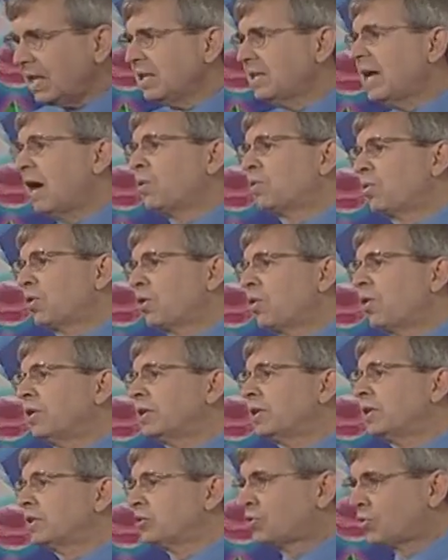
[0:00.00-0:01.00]
Now, we're
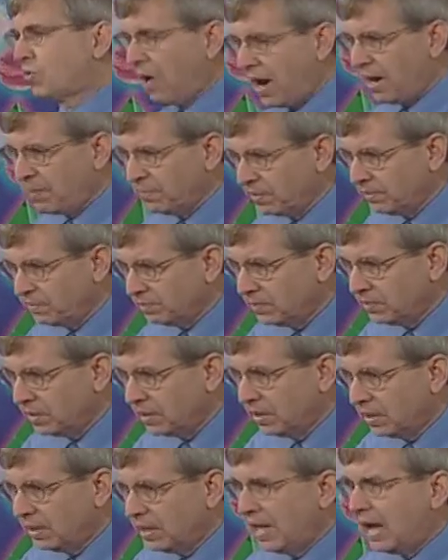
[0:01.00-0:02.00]
going to describe them,
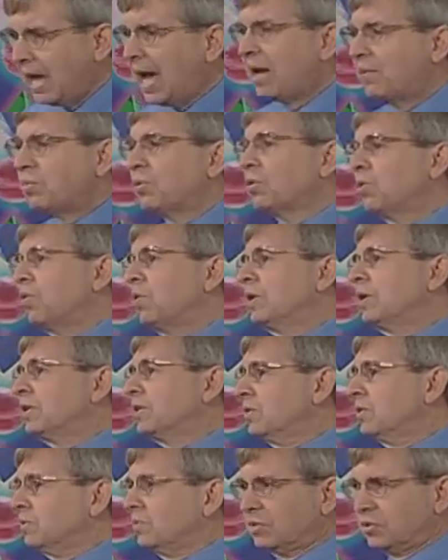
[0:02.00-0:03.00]
and we're going
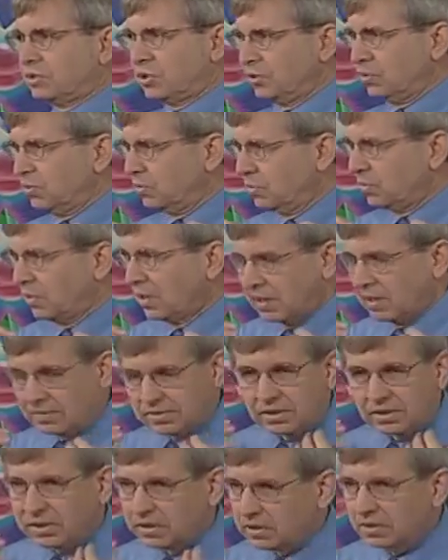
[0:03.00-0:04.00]
to
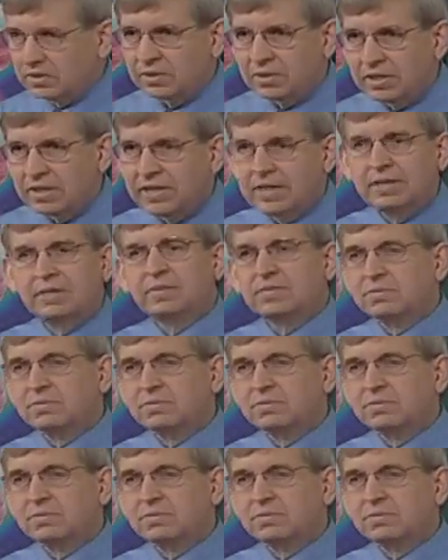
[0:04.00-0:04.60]
clearly